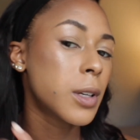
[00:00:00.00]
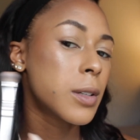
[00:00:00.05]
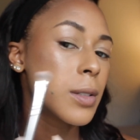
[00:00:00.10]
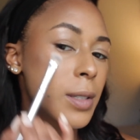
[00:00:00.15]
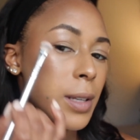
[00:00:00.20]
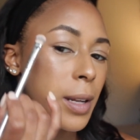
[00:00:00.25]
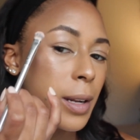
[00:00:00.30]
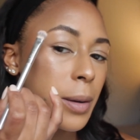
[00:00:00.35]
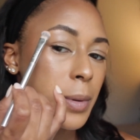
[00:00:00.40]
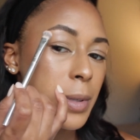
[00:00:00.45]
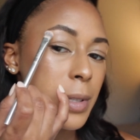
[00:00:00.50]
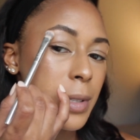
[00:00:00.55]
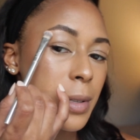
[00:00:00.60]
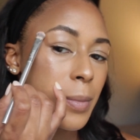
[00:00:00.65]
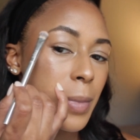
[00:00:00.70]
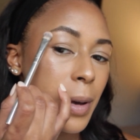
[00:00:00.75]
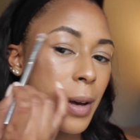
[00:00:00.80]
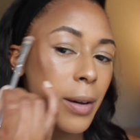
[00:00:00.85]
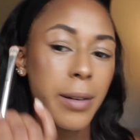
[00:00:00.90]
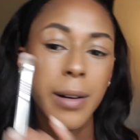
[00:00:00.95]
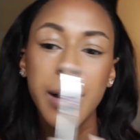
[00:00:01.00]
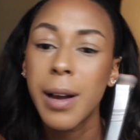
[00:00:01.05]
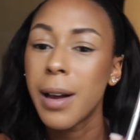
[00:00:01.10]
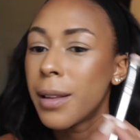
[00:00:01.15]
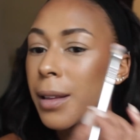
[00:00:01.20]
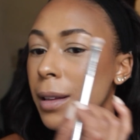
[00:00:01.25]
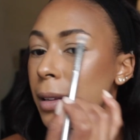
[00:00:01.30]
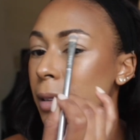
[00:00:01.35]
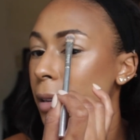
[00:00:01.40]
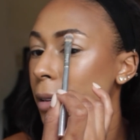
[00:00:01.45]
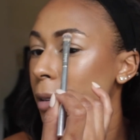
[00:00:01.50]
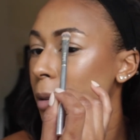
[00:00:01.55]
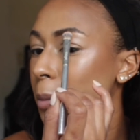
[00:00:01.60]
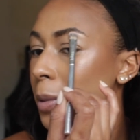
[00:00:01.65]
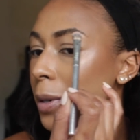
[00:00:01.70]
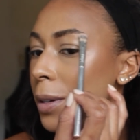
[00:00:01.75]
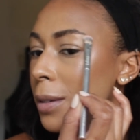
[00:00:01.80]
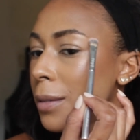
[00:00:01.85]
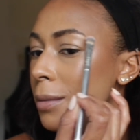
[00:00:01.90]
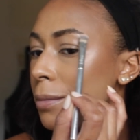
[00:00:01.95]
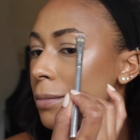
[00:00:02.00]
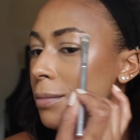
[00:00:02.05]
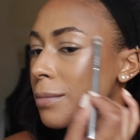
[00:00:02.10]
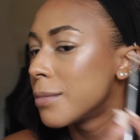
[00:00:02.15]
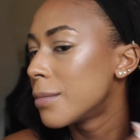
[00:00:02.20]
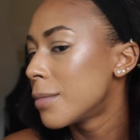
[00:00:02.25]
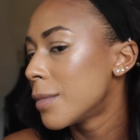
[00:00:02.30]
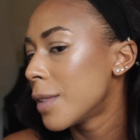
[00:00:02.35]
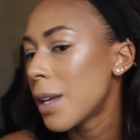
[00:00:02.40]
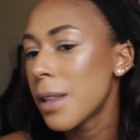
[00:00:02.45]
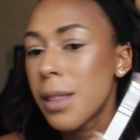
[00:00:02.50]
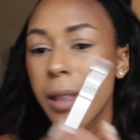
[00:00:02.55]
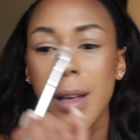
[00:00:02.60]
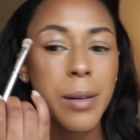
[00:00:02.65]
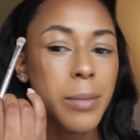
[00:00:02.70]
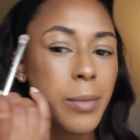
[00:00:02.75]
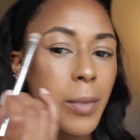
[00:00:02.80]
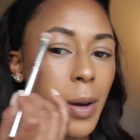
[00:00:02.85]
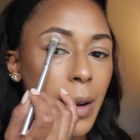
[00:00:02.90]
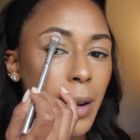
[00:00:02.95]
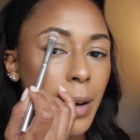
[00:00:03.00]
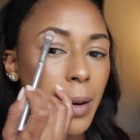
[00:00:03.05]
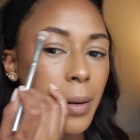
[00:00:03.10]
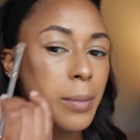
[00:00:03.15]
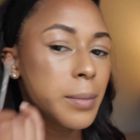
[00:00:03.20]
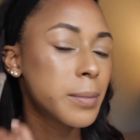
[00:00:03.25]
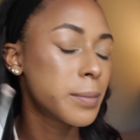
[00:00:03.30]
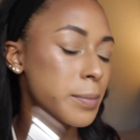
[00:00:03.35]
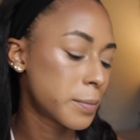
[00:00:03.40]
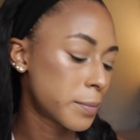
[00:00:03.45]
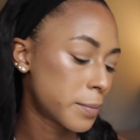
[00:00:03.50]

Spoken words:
I'll set it with some powder highlight later, but I thought, why not?